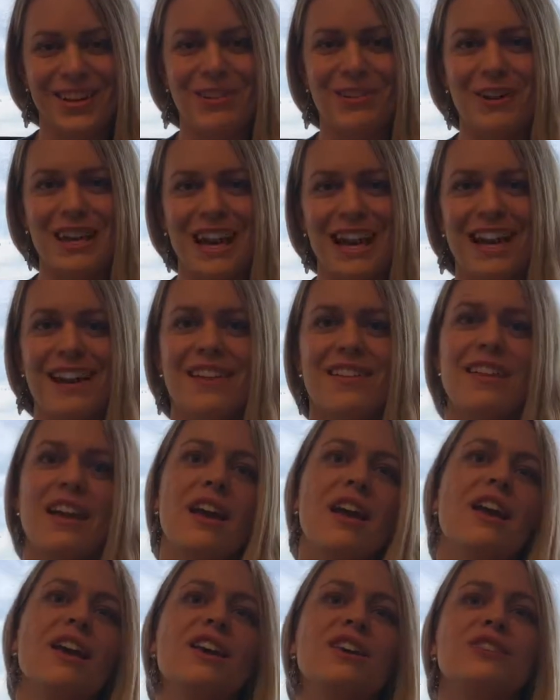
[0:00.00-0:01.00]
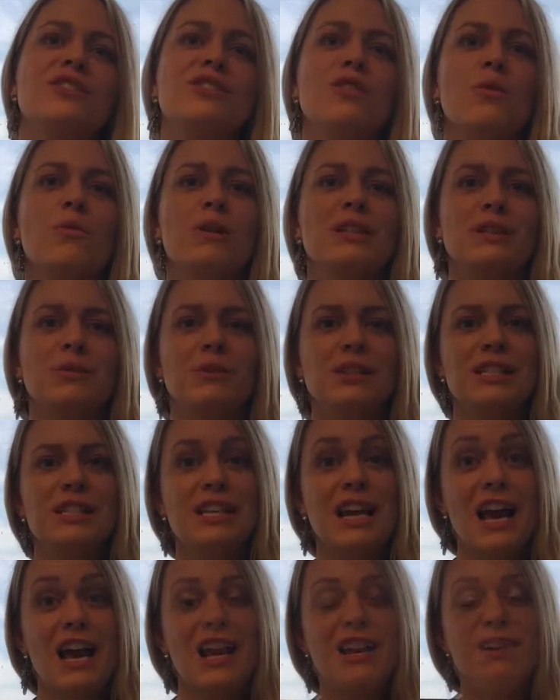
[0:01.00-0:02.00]
Okay? So once we're
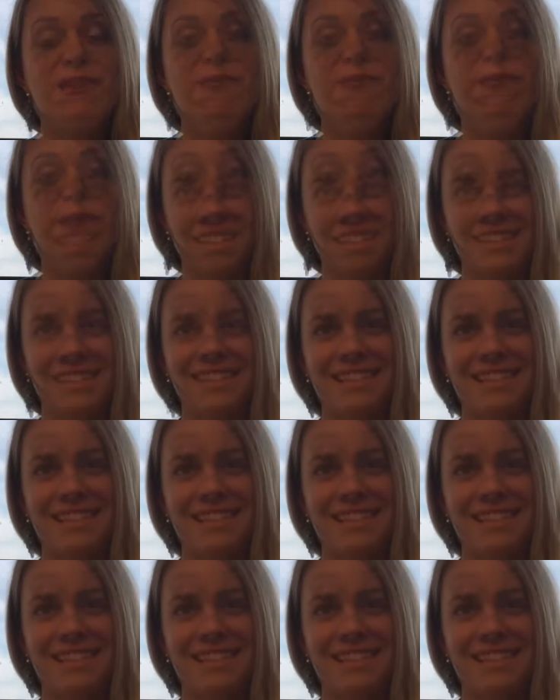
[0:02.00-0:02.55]
done with